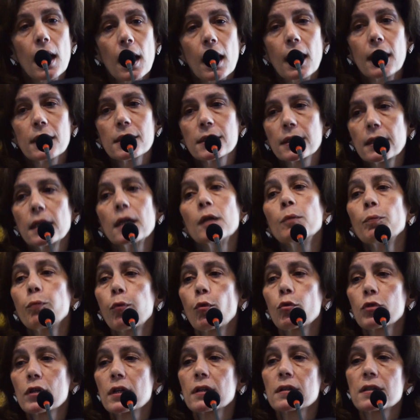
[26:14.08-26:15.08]
are still
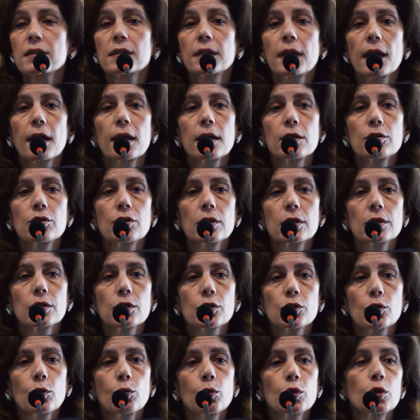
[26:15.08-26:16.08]
important stages.
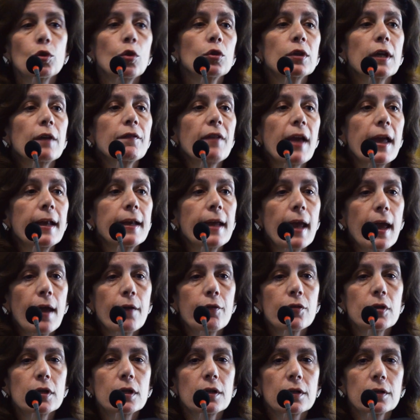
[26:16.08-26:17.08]
So we don't have any
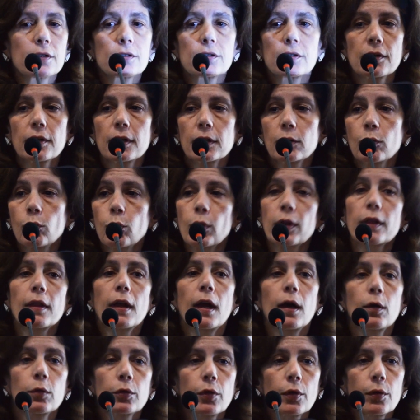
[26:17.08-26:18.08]
evidence that
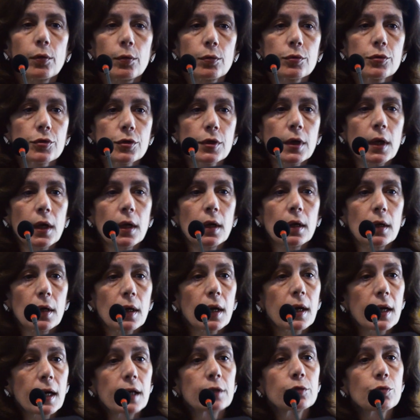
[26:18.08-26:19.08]
without those,
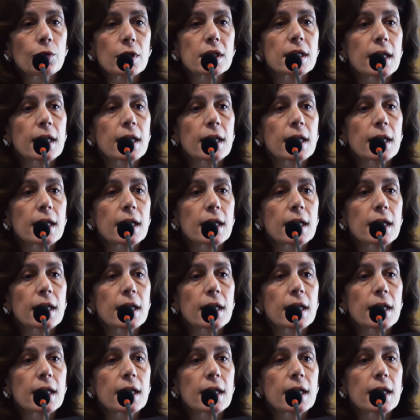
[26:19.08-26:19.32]
countries